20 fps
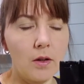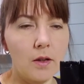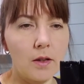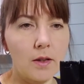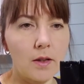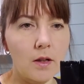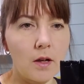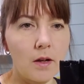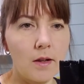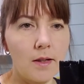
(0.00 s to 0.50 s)
the
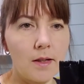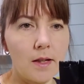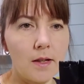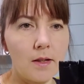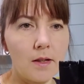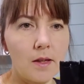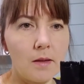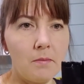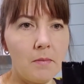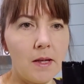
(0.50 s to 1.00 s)
sides
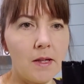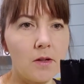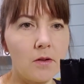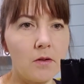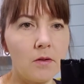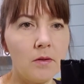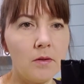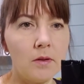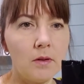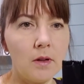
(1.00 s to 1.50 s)
into the
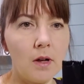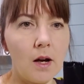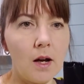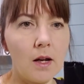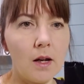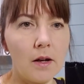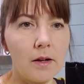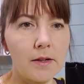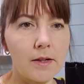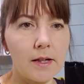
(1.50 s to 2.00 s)
middle. I
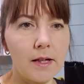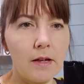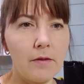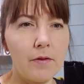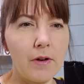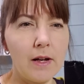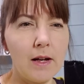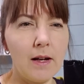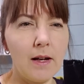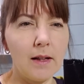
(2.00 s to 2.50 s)
like to
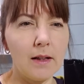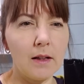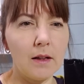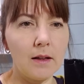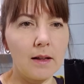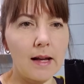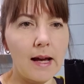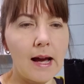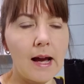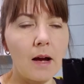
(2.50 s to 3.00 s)
leave a
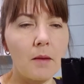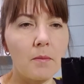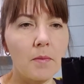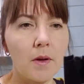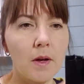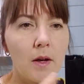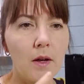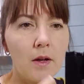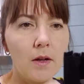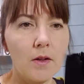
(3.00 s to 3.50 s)
little gap
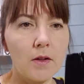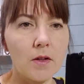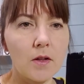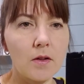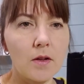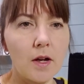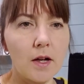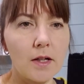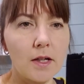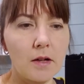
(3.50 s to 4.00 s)
so
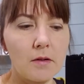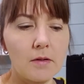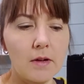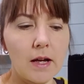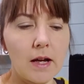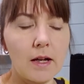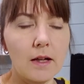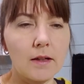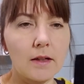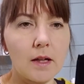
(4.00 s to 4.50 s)
that I don't
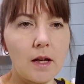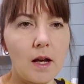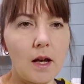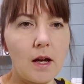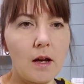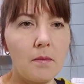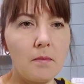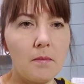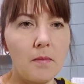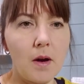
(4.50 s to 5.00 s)
get
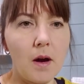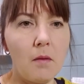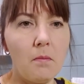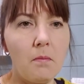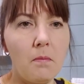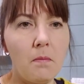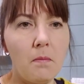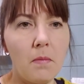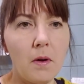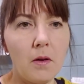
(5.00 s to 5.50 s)
a
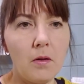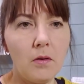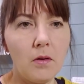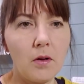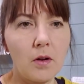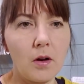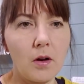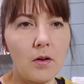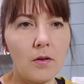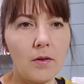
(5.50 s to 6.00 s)

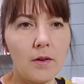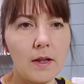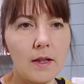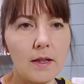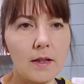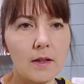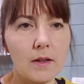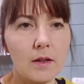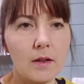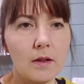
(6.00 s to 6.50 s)
bulk on
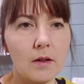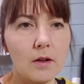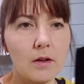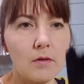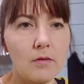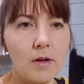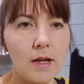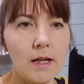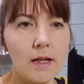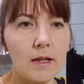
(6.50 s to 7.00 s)
this
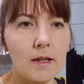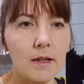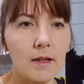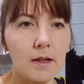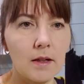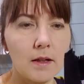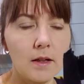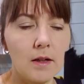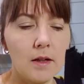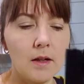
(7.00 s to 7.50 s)

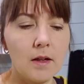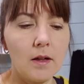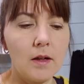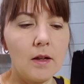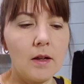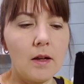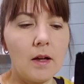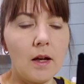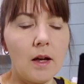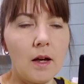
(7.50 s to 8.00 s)
crease.
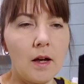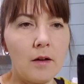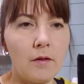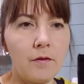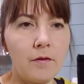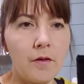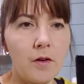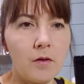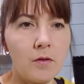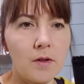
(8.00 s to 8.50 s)

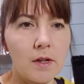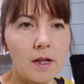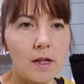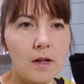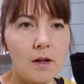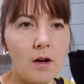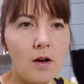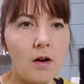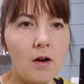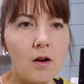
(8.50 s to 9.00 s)
Fold it
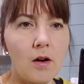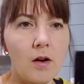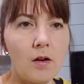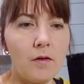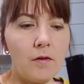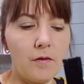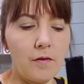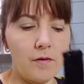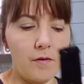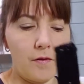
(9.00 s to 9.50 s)
in half,